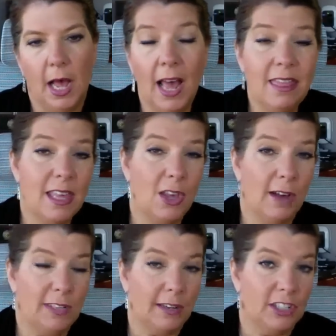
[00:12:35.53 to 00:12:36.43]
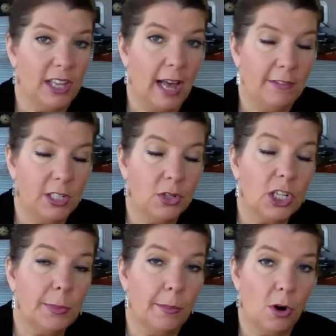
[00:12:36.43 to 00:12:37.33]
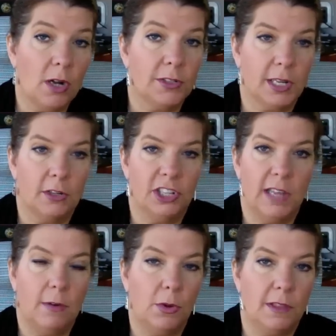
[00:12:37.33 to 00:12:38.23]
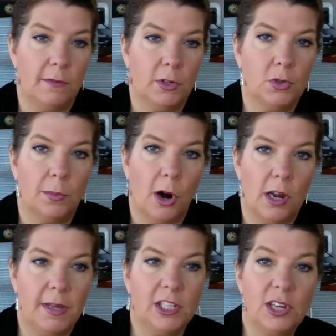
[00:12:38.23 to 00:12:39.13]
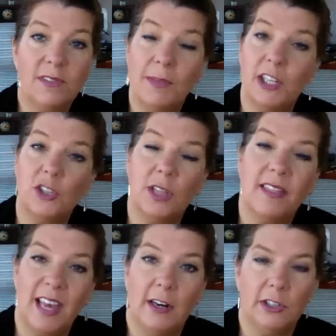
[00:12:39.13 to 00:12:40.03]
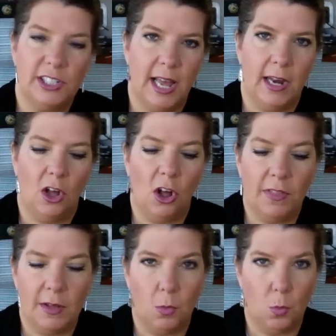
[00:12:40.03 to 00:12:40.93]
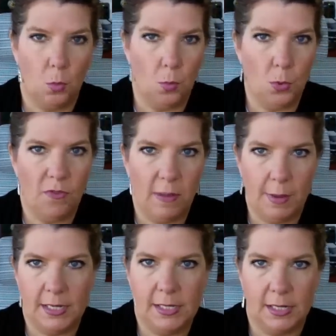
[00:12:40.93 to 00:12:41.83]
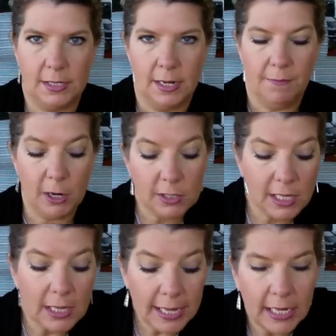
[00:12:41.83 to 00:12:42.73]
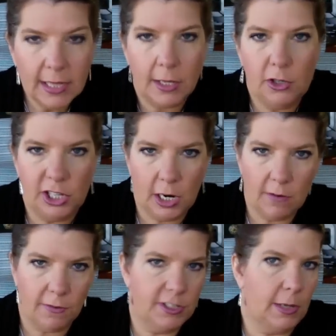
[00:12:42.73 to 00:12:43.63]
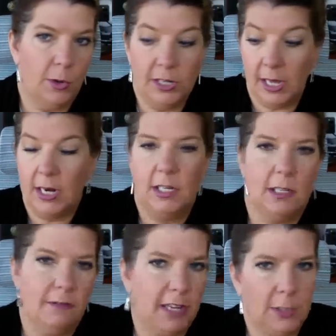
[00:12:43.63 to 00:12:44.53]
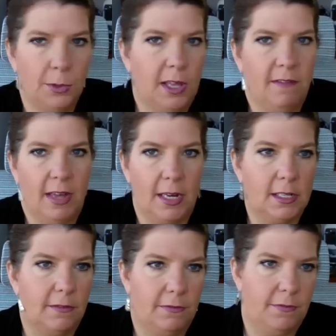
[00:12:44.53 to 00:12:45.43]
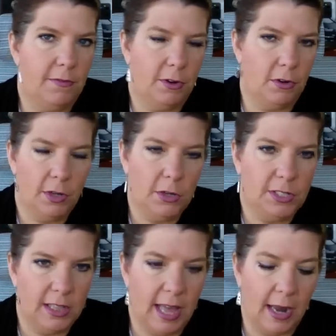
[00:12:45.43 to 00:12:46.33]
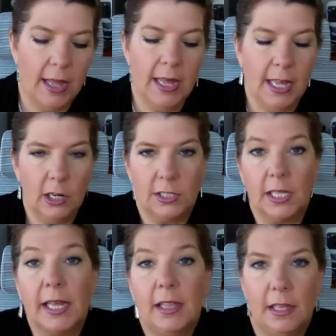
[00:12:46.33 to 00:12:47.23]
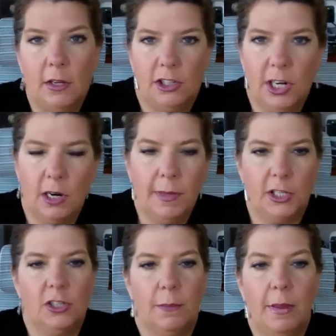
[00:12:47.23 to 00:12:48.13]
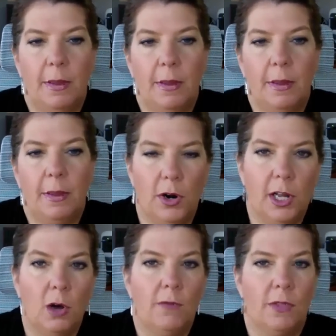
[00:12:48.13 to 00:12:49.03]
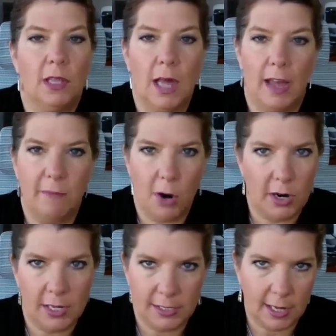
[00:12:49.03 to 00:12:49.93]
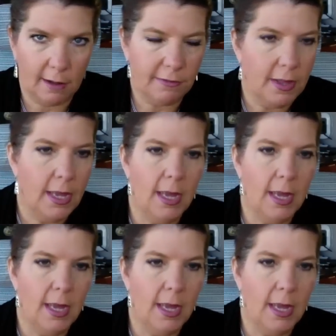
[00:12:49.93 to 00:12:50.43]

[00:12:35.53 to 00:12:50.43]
I think you have to do a little bit more host coaching even with the virtual party, because you have to make sure that they understand all the moving pieces. Here's the link that you share for someone to get into the Facebook event if you're using that. Here's the link that you share to make sure that people know where to go for the live party itself.